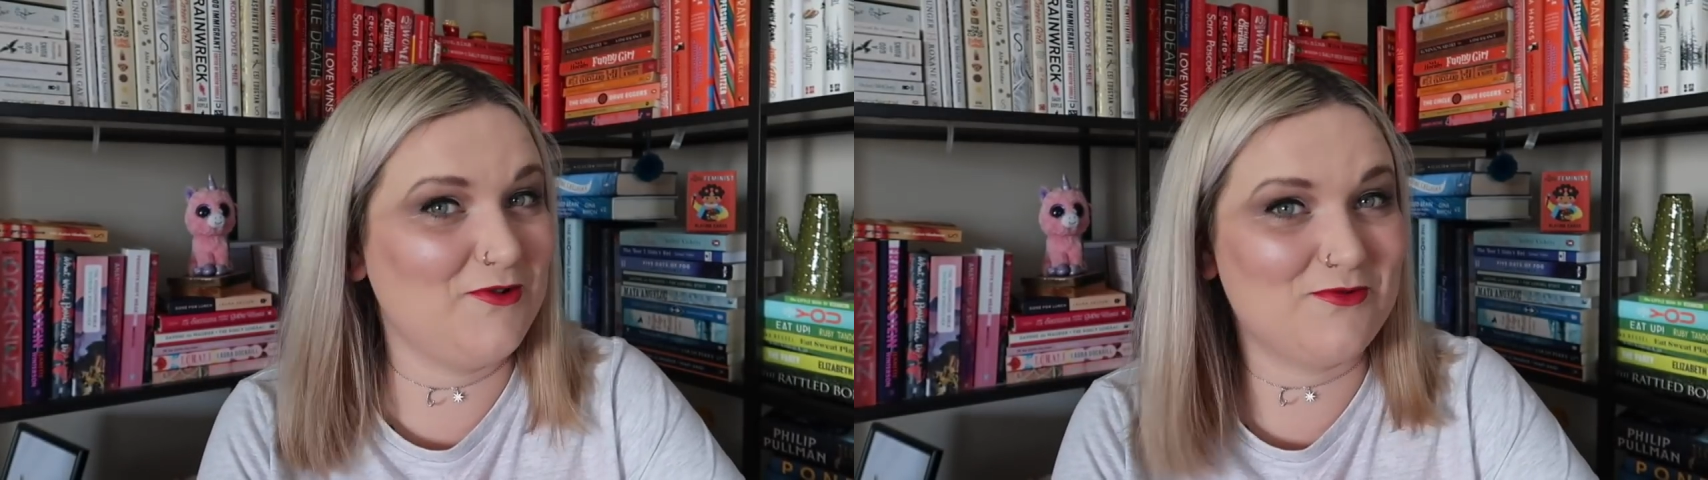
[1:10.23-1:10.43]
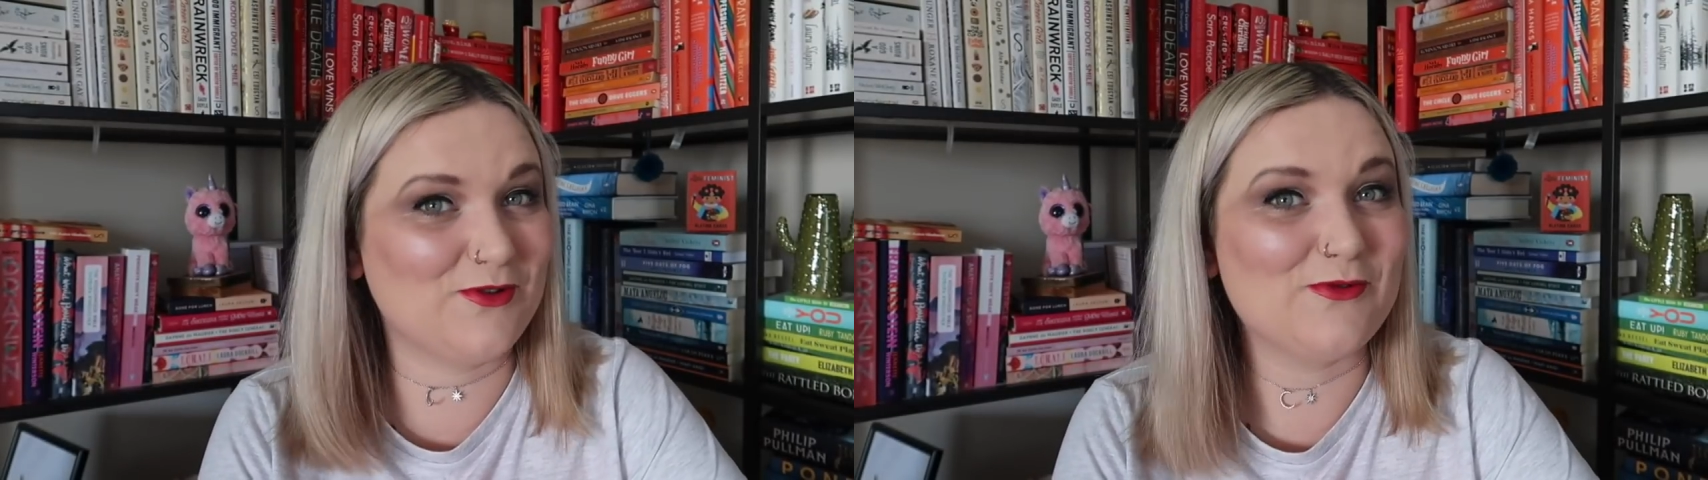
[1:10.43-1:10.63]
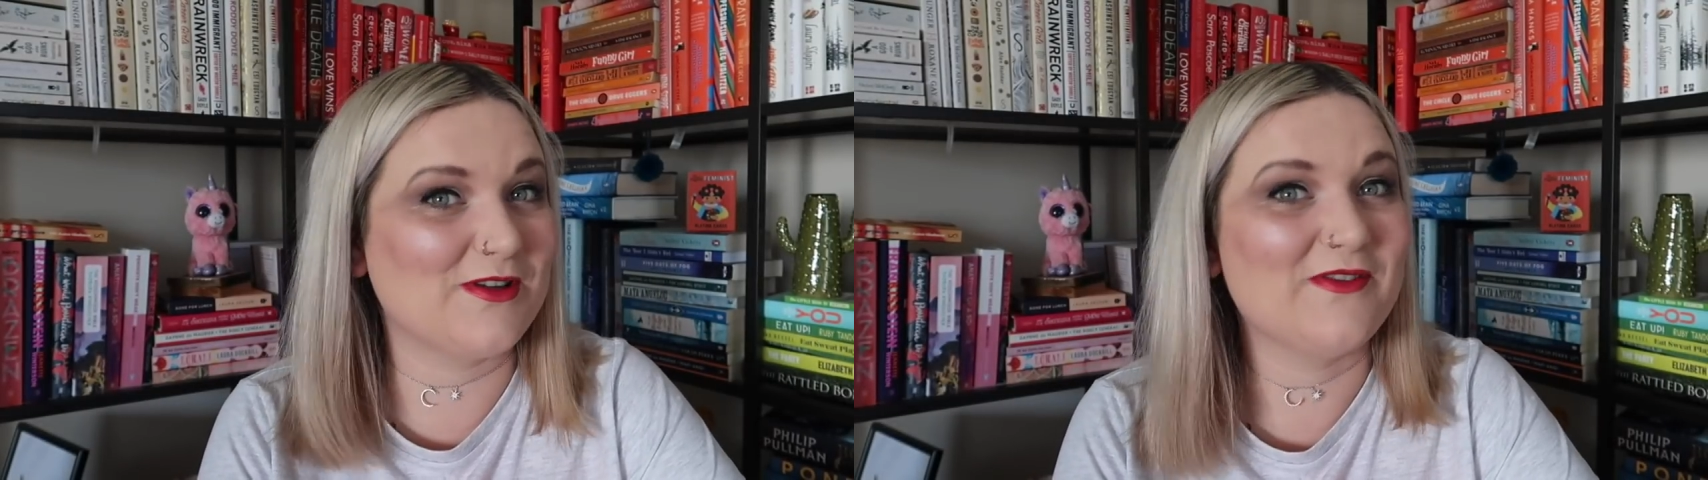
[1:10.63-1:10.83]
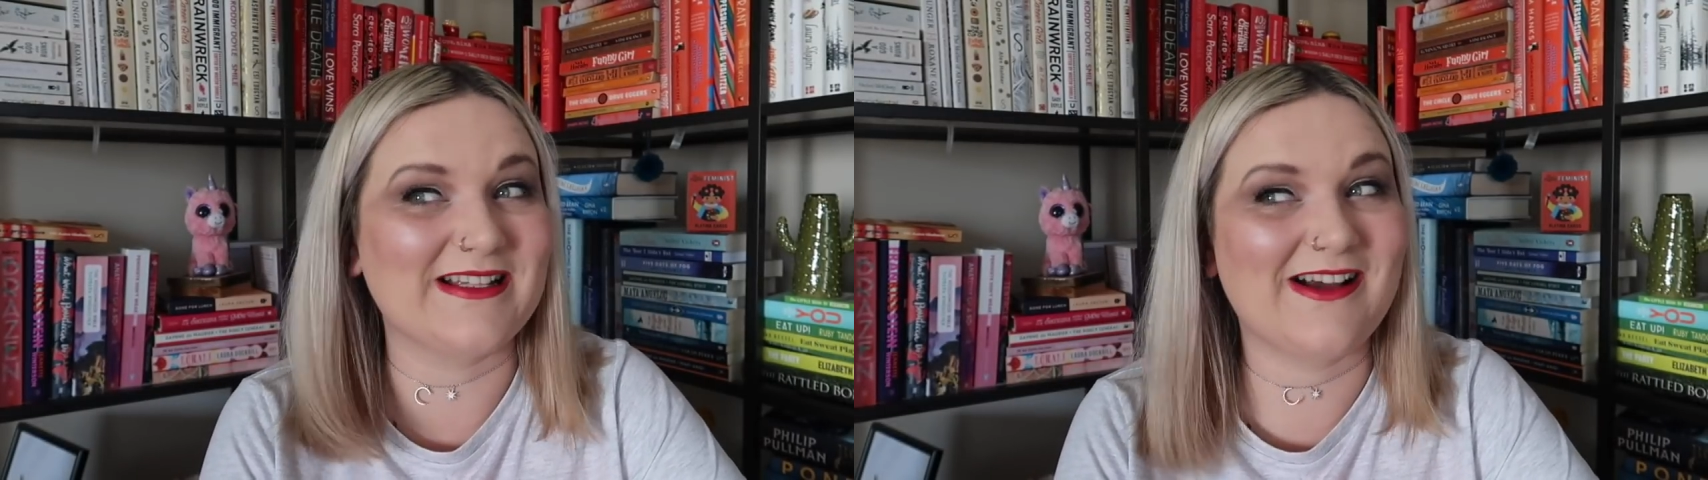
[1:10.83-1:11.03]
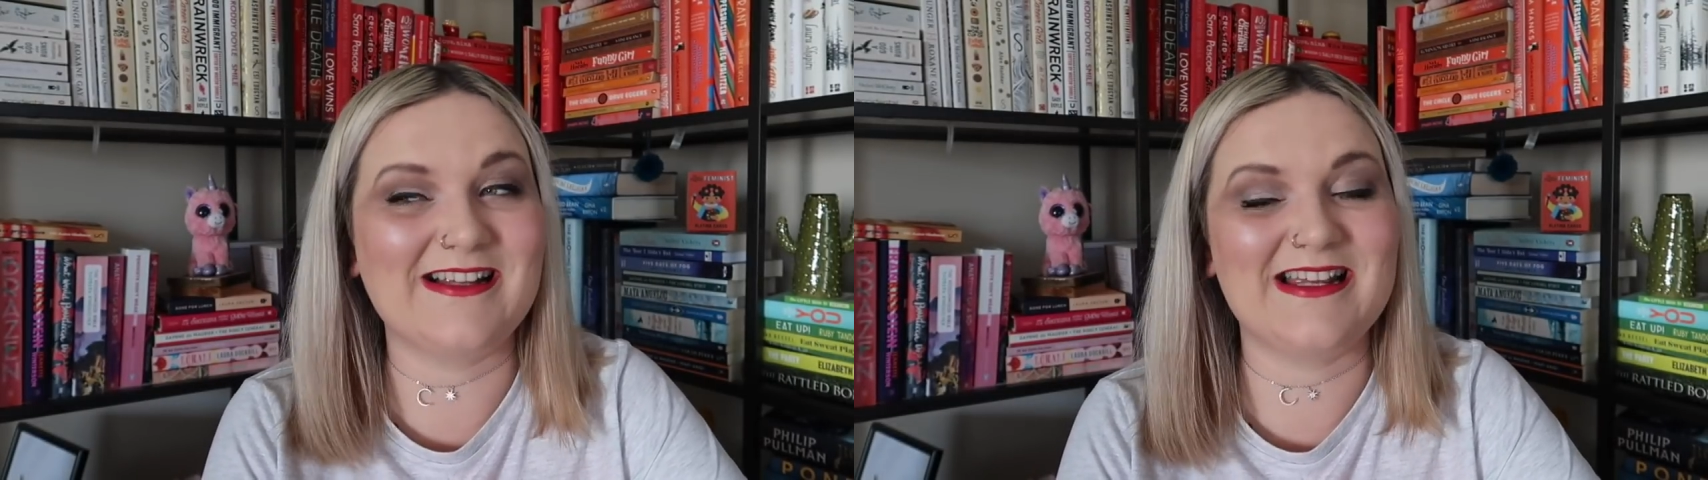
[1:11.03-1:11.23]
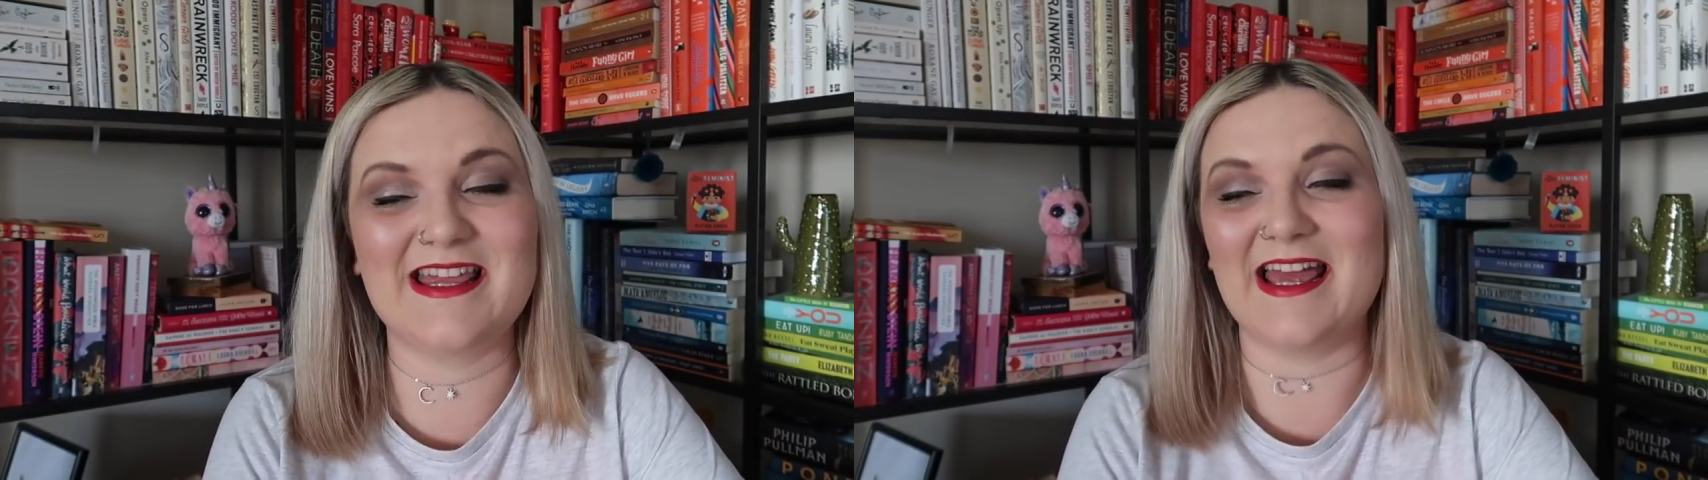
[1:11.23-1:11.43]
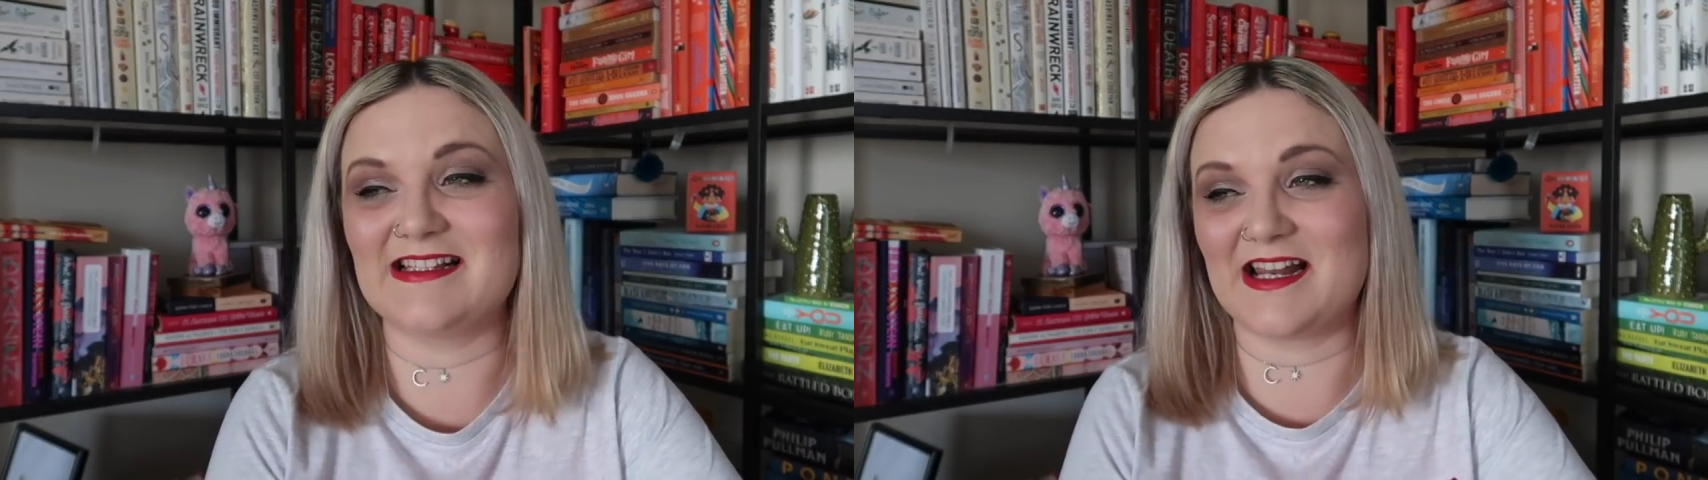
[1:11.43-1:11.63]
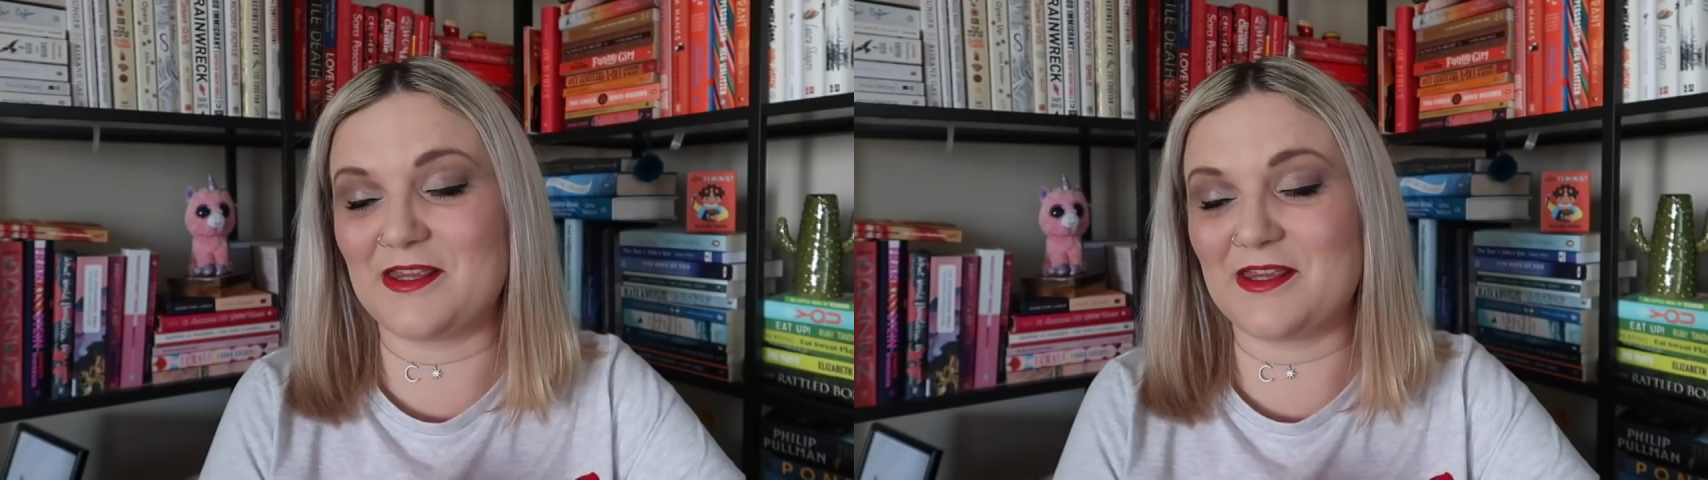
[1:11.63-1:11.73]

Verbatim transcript: all sorts of exciting things,